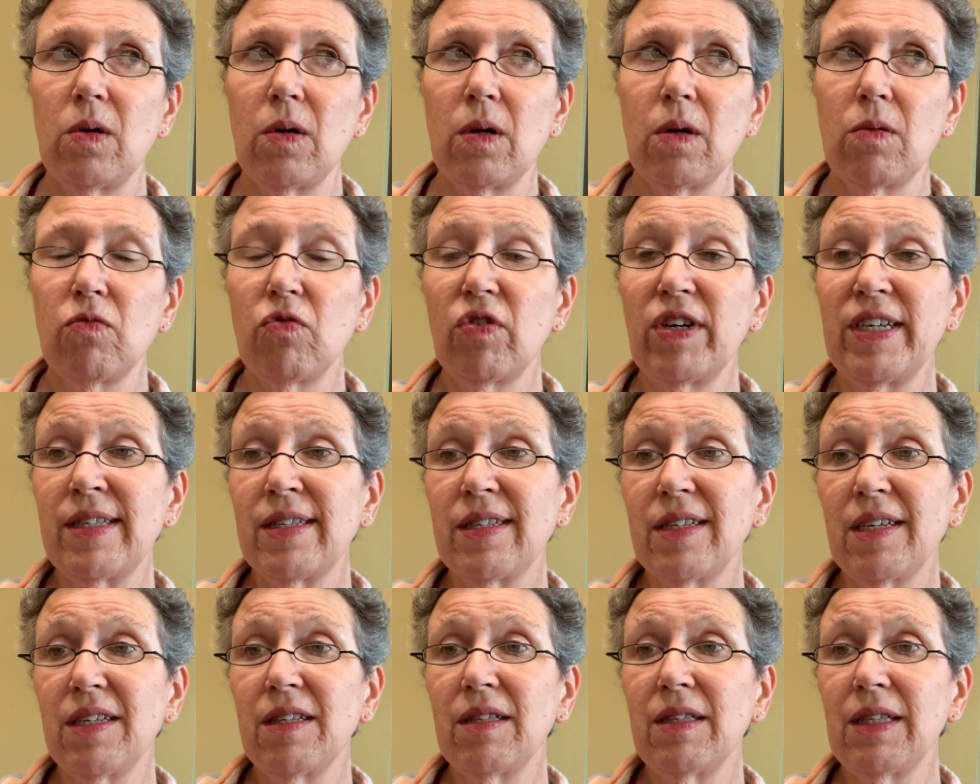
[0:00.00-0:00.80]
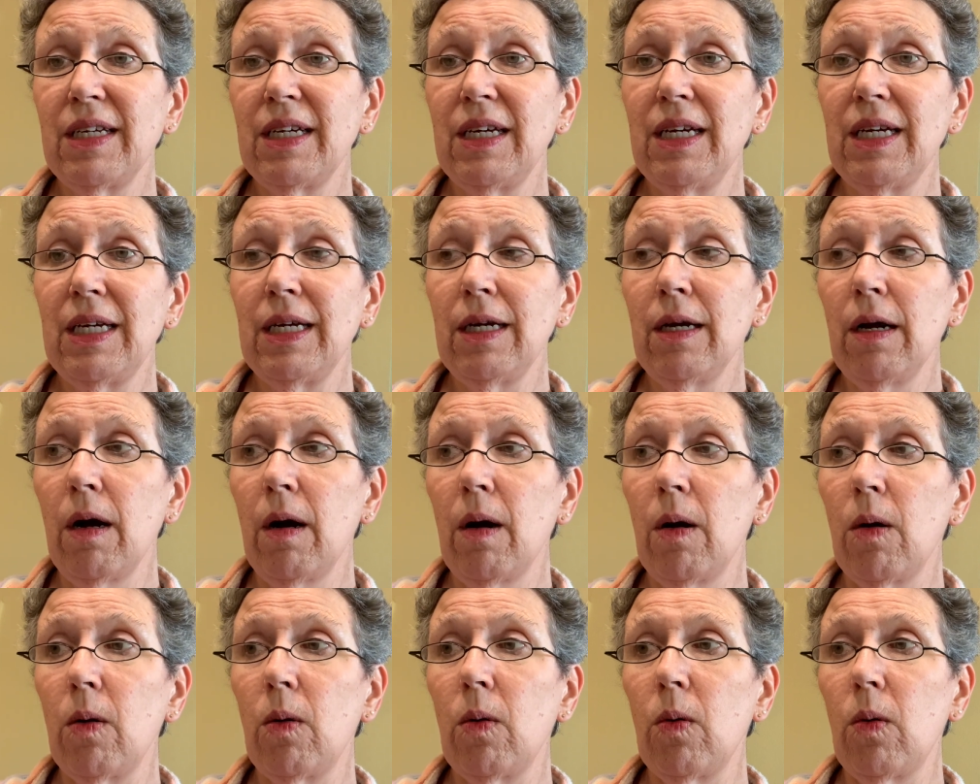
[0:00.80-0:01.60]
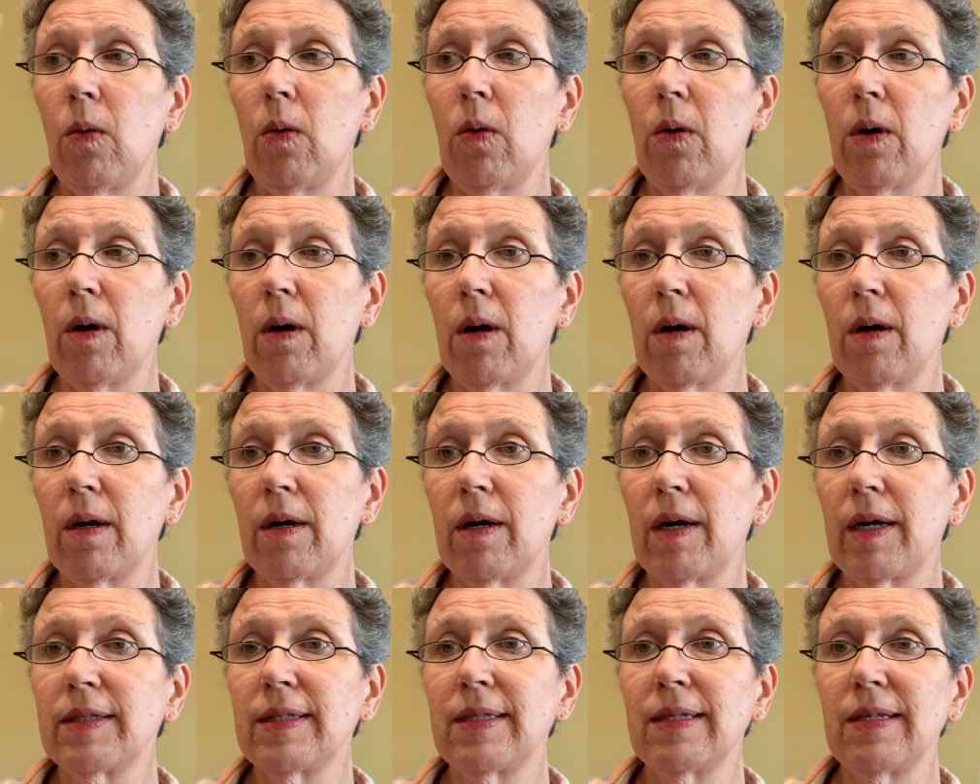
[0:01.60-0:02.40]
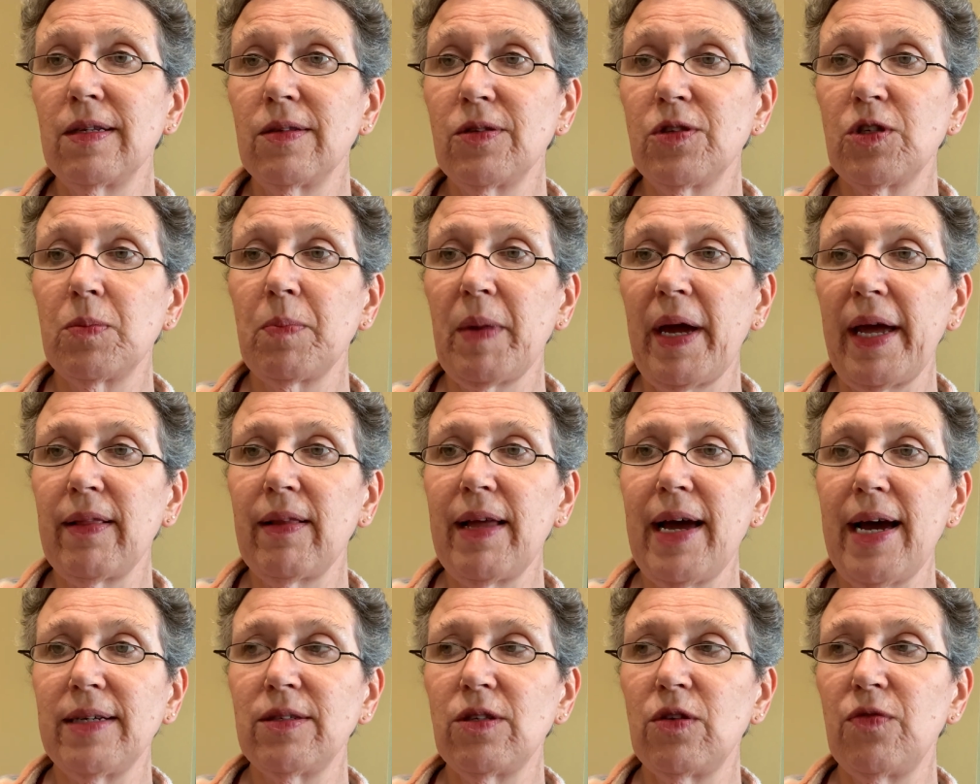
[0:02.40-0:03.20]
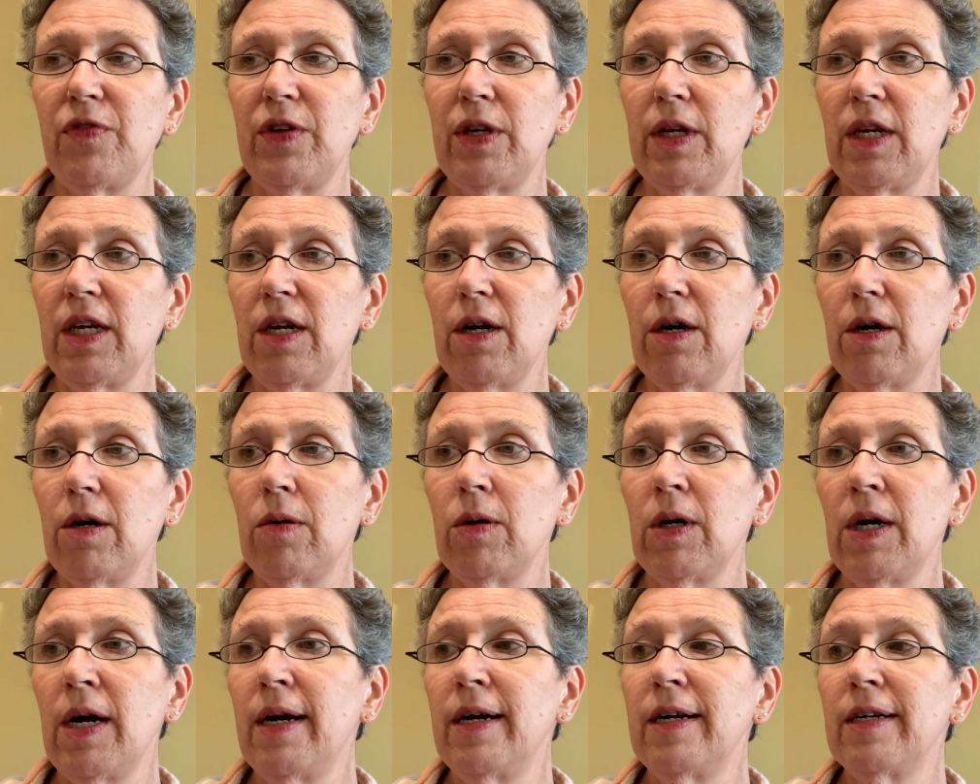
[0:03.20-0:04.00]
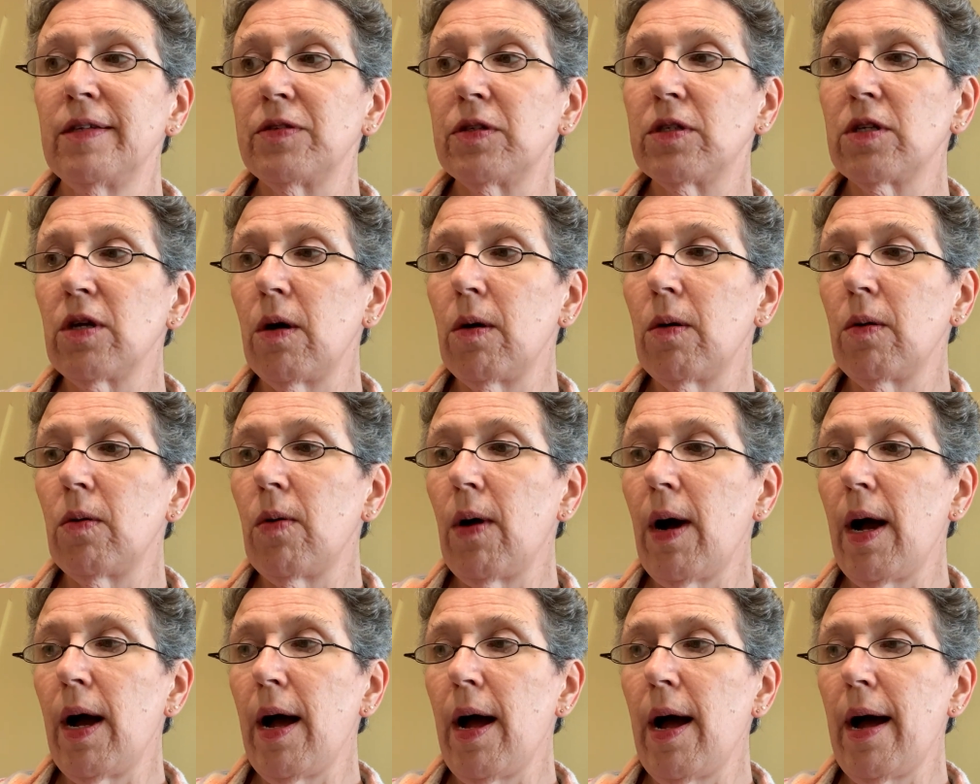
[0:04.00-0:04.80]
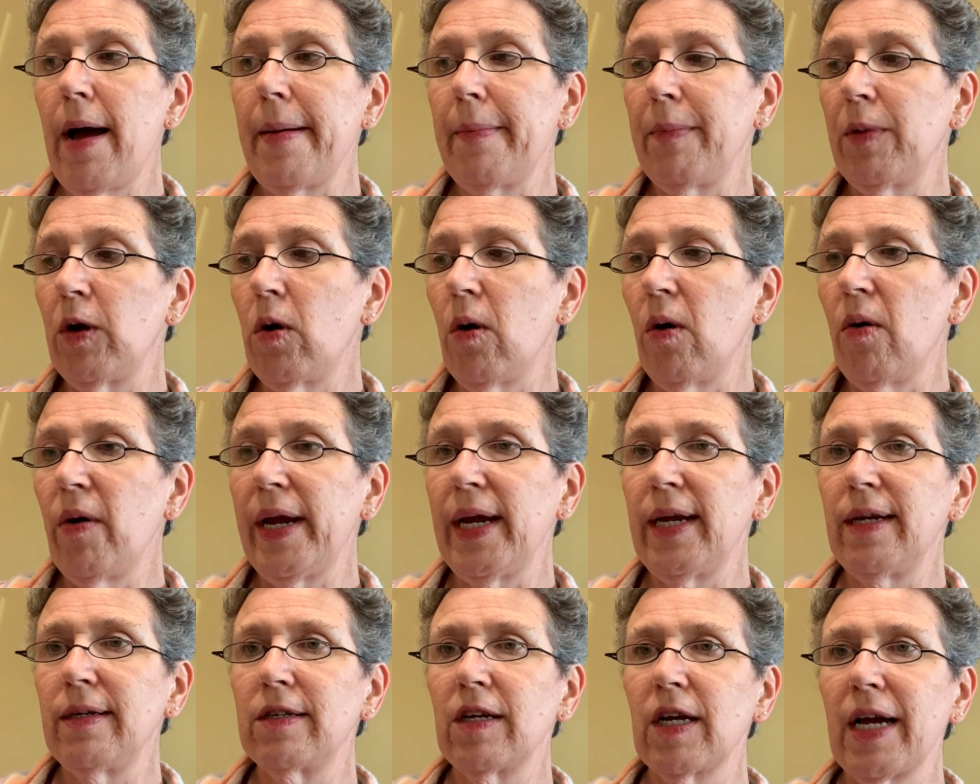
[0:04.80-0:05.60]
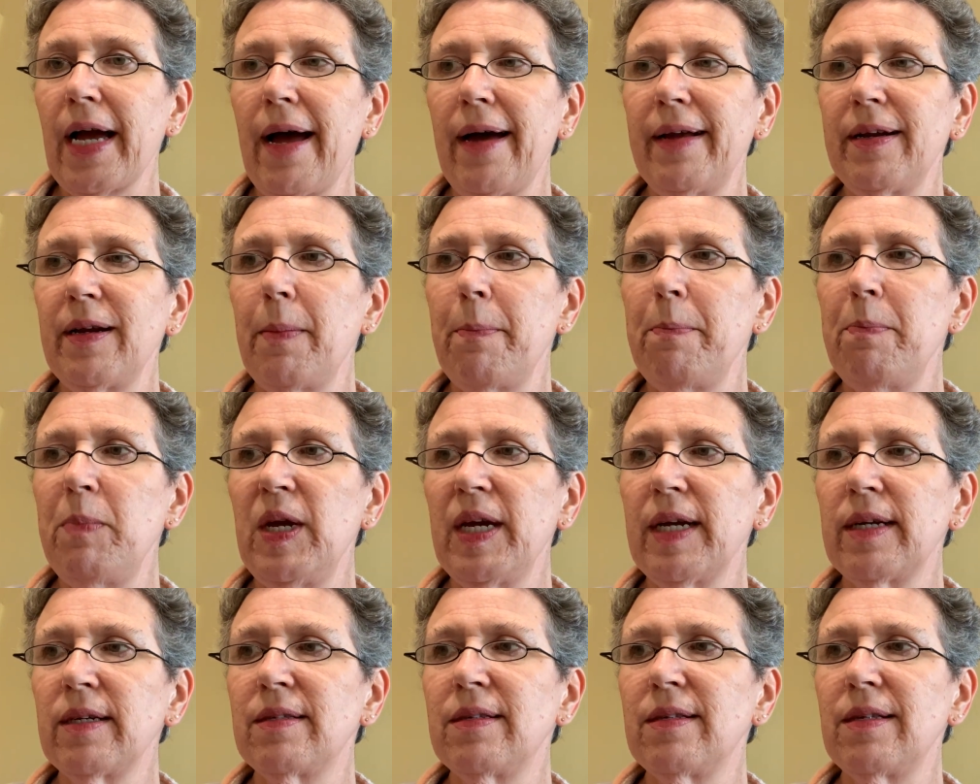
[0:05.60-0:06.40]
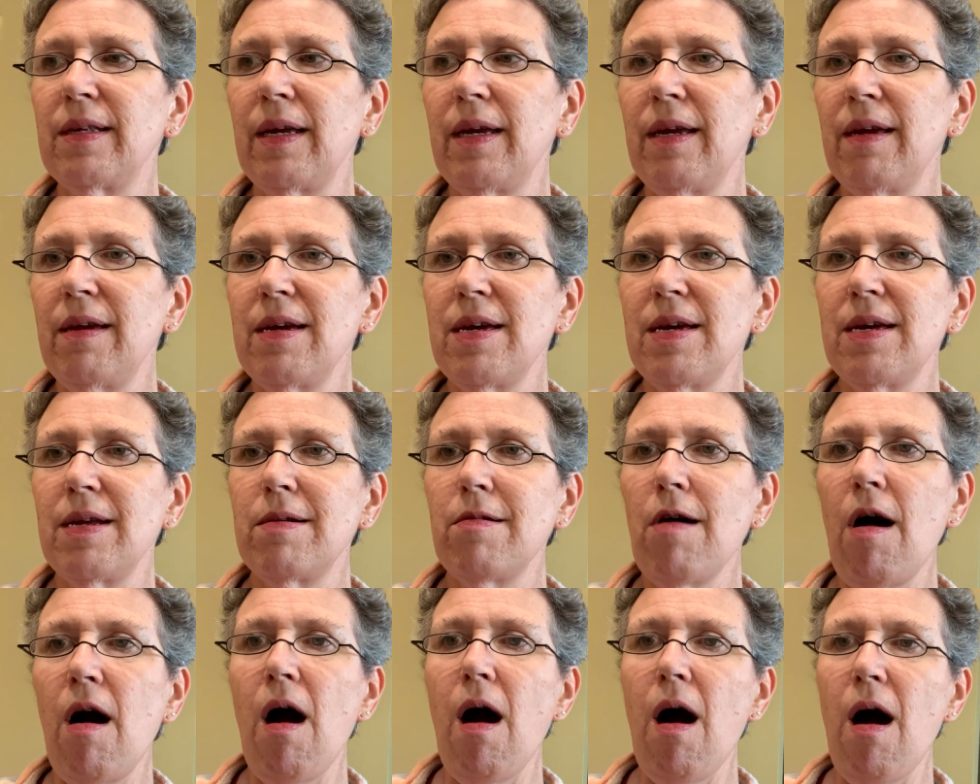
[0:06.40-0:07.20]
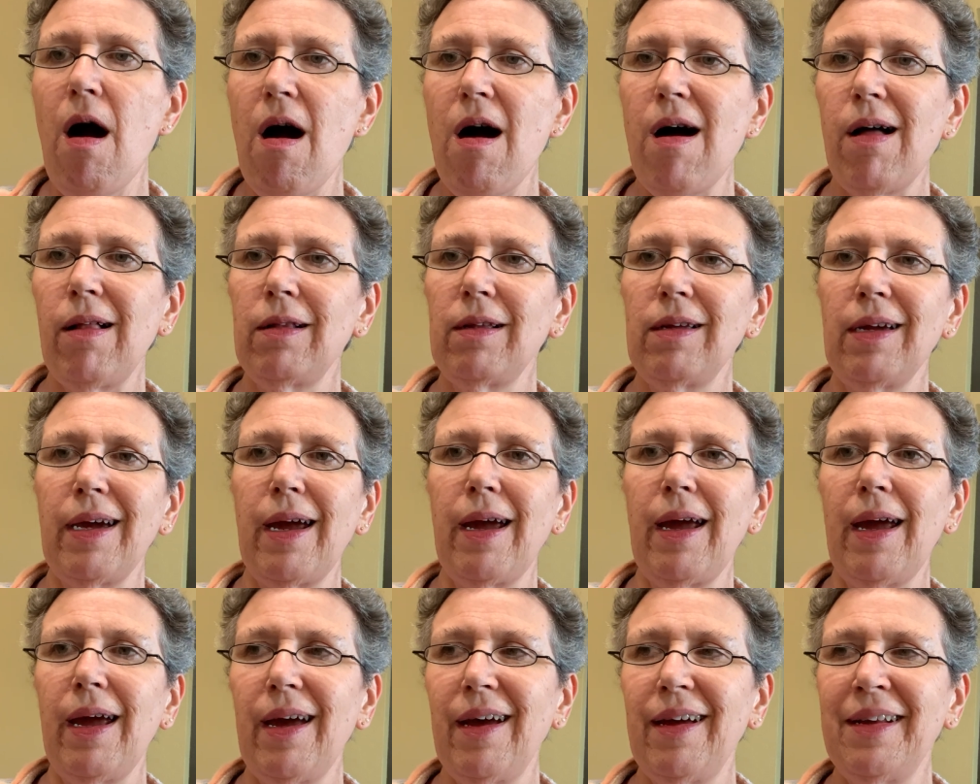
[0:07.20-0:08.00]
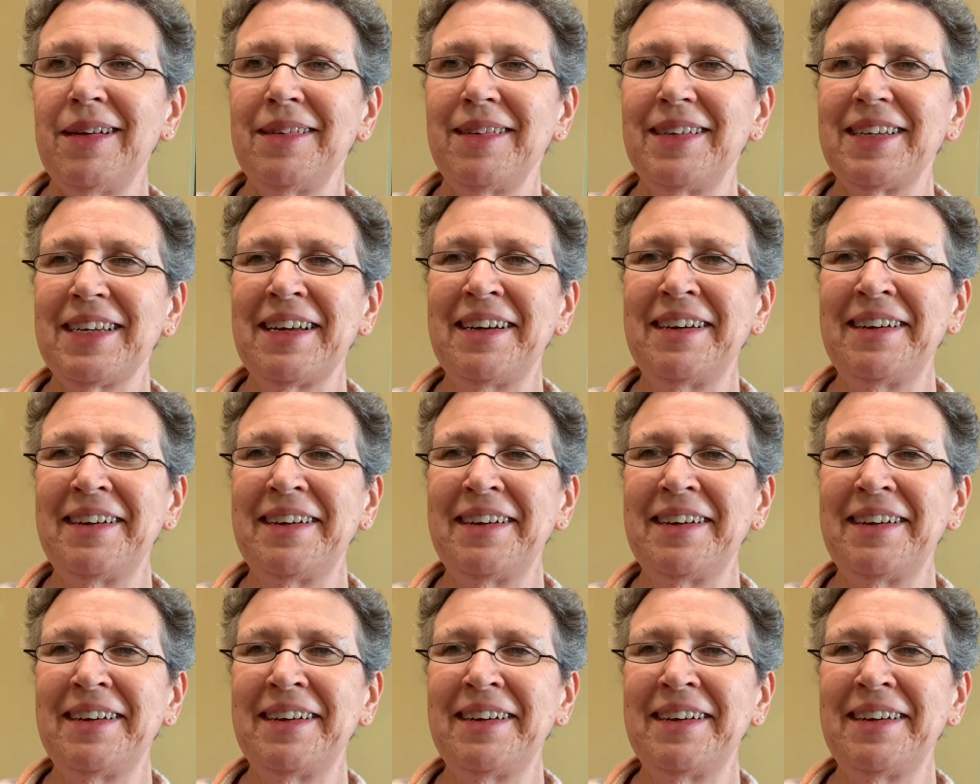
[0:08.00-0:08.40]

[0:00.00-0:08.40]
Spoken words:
recently or since my last video. So I'm going to kind of mix in haul and